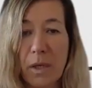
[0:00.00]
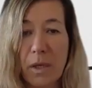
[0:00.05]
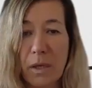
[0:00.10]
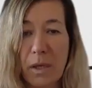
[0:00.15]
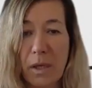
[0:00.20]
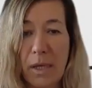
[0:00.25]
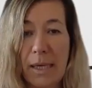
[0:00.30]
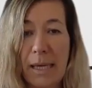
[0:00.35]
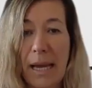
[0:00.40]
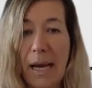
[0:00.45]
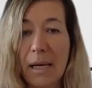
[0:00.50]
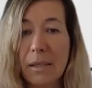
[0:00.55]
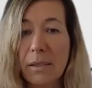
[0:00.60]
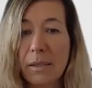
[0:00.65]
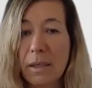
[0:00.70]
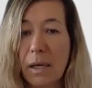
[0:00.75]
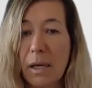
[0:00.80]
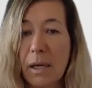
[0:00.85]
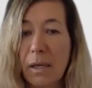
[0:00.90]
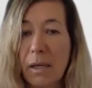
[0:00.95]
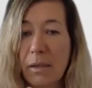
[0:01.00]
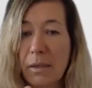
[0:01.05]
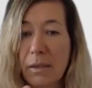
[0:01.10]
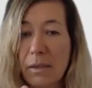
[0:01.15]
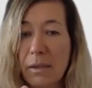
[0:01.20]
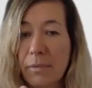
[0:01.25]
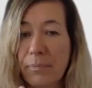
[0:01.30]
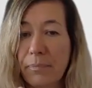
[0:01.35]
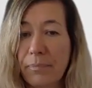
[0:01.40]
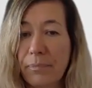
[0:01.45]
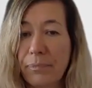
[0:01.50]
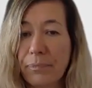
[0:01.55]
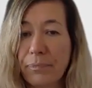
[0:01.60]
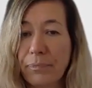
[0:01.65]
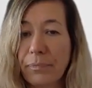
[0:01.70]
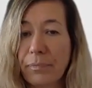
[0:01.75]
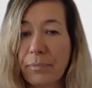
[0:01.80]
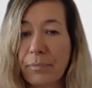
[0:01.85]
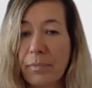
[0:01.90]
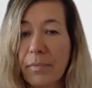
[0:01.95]
connected,
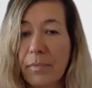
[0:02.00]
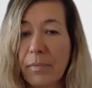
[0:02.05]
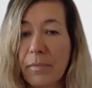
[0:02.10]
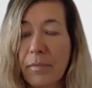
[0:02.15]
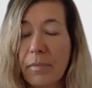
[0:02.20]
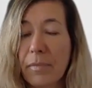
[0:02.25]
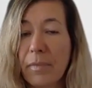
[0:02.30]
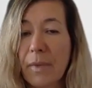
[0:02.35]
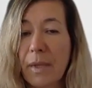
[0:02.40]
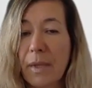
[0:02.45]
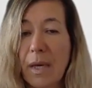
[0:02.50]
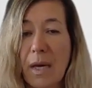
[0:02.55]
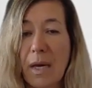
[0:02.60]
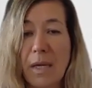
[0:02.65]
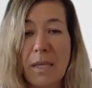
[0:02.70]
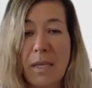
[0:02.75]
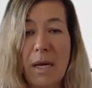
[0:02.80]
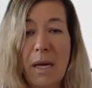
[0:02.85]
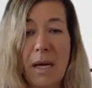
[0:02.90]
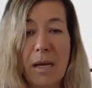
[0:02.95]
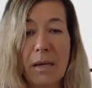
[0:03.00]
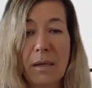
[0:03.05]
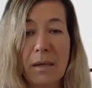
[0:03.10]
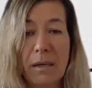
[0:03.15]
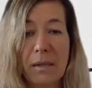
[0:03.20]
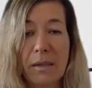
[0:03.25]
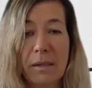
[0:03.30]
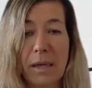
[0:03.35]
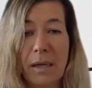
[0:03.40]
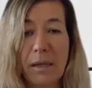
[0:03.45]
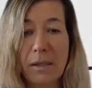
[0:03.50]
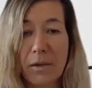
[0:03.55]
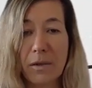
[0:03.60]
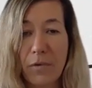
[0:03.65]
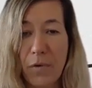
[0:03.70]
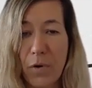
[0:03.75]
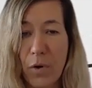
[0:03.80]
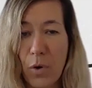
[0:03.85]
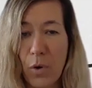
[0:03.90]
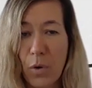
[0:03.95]
and then a sense of
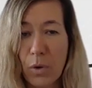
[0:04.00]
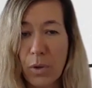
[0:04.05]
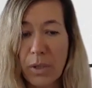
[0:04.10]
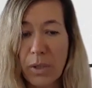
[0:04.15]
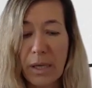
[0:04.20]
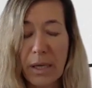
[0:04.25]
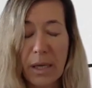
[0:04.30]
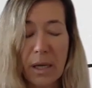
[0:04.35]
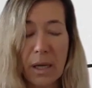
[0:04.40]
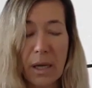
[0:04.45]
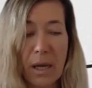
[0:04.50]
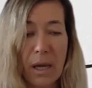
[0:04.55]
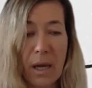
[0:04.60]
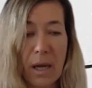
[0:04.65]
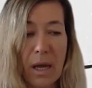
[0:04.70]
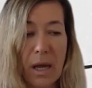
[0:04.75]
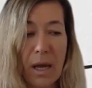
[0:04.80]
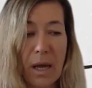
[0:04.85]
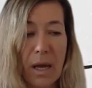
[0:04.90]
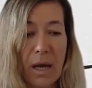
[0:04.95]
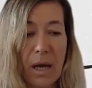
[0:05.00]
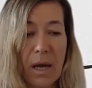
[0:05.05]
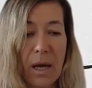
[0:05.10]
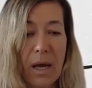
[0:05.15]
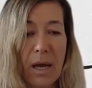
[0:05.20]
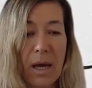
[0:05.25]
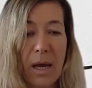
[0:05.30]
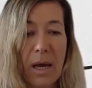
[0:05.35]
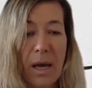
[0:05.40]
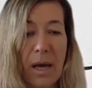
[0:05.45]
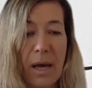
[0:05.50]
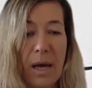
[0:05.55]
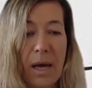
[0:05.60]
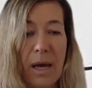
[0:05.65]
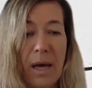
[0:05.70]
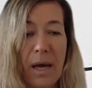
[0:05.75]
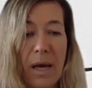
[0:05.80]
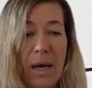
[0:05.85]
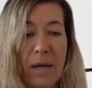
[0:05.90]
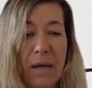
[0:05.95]
holding,
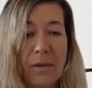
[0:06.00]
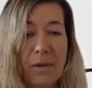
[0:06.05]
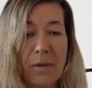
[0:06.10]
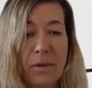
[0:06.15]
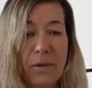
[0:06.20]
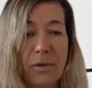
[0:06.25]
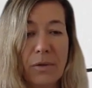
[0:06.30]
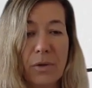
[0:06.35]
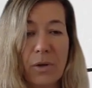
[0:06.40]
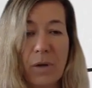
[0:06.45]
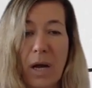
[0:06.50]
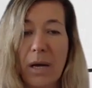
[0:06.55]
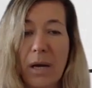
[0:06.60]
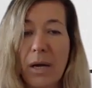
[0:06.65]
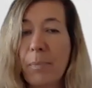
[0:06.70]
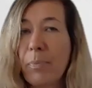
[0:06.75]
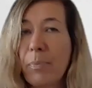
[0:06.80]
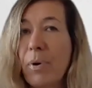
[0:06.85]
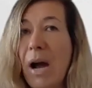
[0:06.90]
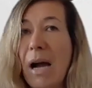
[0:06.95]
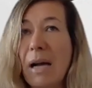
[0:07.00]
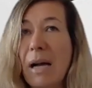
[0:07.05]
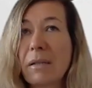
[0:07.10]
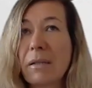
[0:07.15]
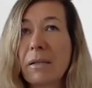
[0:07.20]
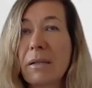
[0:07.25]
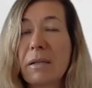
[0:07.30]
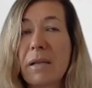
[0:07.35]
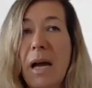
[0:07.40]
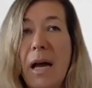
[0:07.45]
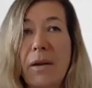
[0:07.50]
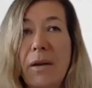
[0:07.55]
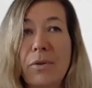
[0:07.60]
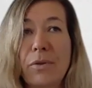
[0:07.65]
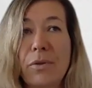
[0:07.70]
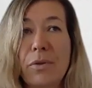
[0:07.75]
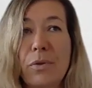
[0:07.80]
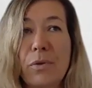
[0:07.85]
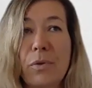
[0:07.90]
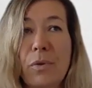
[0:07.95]
and to kind of practice that,
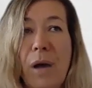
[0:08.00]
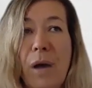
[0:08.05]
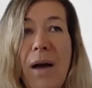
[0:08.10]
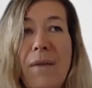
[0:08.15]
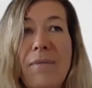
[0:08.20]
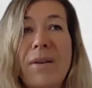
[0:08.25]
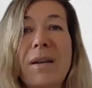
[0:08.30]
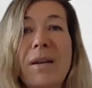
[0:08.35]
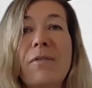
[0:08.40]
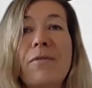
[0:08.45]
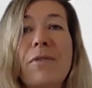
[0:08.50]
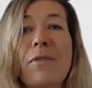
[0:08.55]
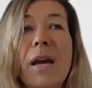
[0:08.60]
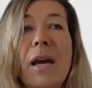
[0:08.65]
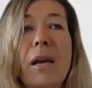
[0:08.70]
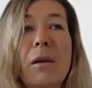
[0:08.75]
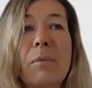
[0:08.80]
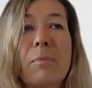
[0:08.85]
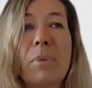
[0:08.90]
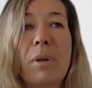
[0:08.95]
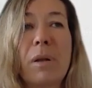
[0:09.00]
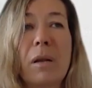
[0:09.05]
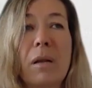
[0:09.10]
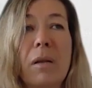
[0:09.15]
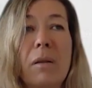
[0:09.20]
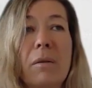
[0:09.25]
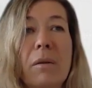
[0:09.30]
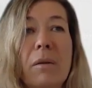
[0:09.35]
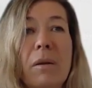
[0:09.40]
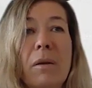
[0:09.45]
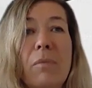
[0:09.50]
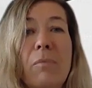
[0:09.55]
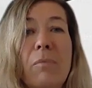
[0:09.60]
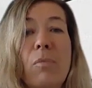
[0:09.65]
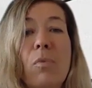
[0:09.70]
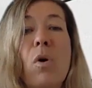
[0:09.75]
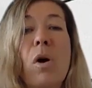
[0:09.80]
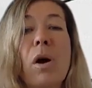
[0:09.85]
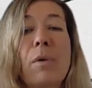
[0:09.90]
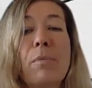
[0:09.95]
to have it available
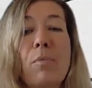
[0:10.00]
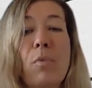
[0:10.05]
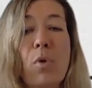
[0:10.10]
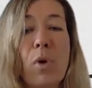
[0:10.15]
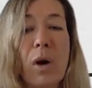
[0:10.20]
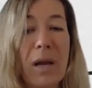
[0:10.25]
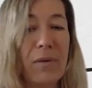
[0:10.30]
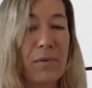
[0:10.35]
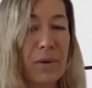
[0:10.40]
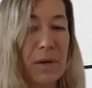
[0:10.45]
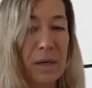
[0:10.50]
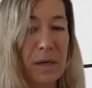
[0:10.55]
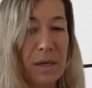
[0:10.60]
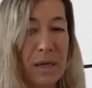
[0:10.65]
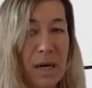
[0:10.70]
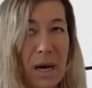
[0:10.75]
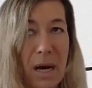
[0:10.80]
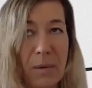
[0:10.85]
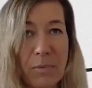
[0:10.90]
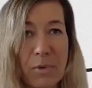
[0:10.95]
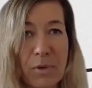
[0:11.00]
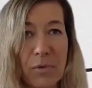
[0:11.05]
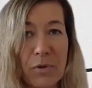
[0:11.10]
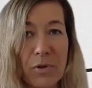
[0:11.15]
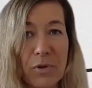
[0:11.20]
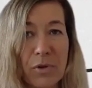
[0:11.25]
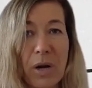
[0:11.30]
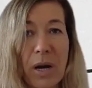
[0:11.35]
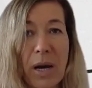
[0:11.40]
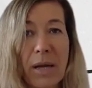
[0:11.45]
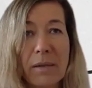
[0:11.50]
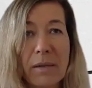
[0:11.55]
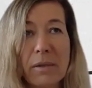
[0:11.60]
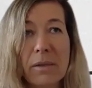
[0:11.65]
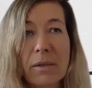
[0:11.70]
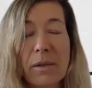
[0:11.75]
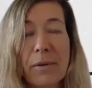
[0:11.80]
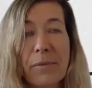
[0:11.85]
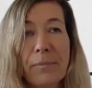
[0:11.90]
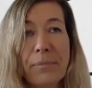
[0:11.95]
more and more, even in times of
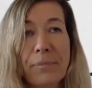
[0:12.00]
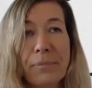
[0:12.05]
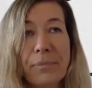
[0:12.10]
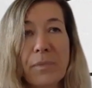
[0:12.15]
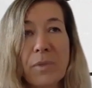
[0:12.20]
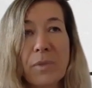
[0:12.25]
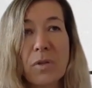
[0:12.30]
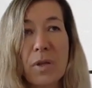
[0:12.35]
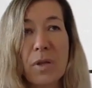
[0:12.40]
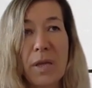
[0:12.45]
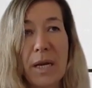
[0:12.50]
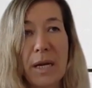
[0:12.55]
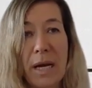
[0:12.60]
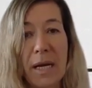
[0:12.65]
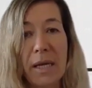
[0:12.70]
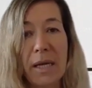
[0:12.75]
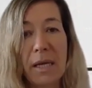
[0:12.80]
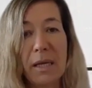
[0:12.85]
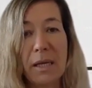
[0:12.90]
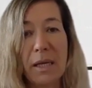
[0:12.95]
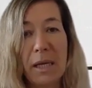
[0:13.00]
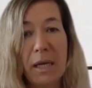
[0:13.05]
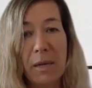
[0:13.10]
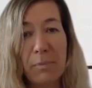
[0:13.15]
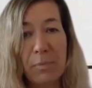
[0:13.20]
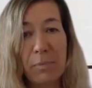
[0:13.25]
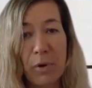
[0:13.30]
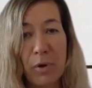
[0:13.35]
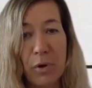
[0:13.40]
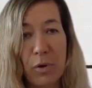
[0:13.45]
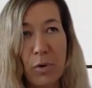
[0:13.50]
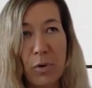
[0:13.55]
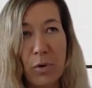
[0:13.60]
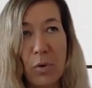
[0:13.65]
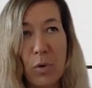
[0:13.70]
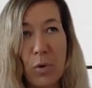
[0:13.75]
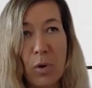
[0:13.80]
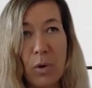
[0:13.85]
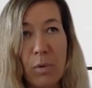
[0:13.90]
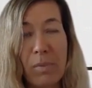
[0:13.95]
stress, so that I can keep a
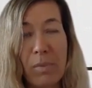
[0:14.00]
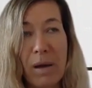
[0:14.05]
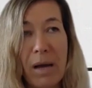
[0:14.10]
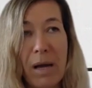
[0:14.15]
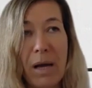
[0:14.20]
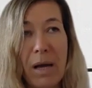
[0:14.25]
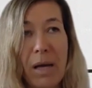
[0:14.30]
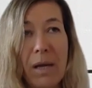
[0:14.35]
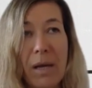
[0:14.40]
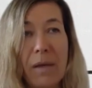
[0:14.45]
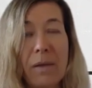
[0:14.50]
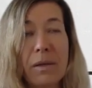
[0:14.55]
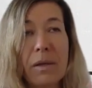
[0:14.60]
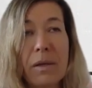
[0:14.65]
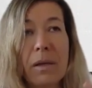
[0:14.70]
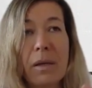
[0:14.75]
cool mind,